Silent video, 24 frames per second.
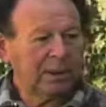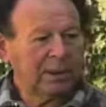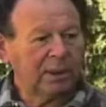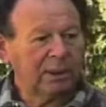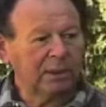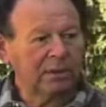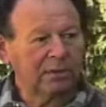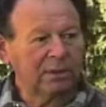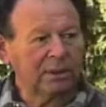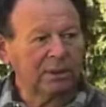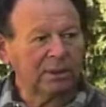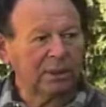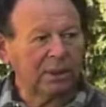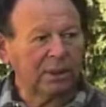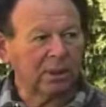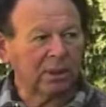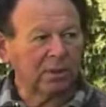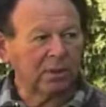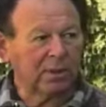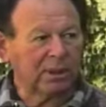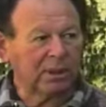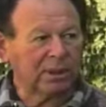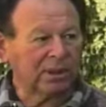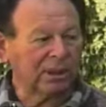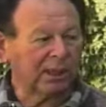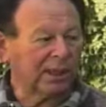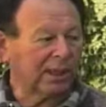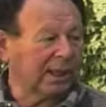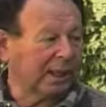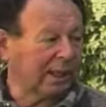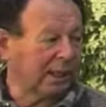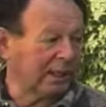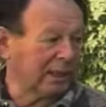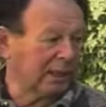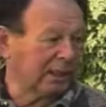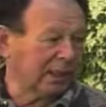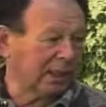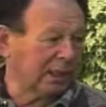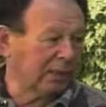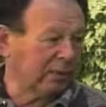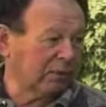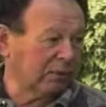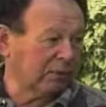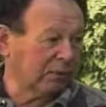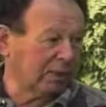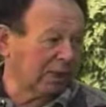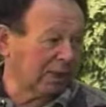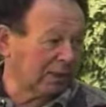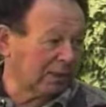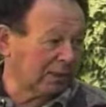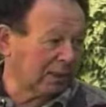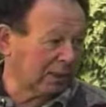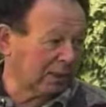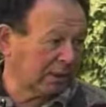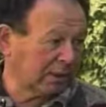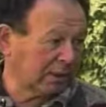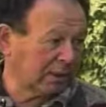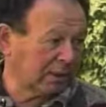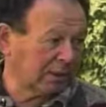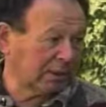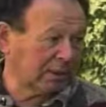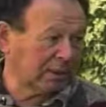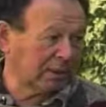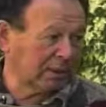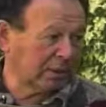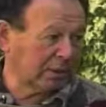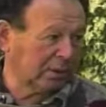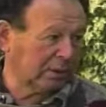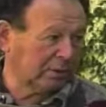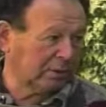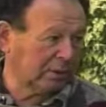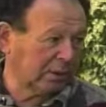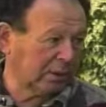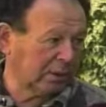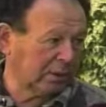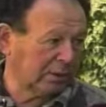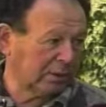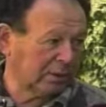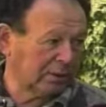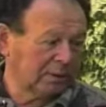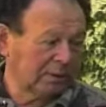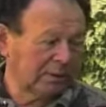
It was always against our basic doctrine.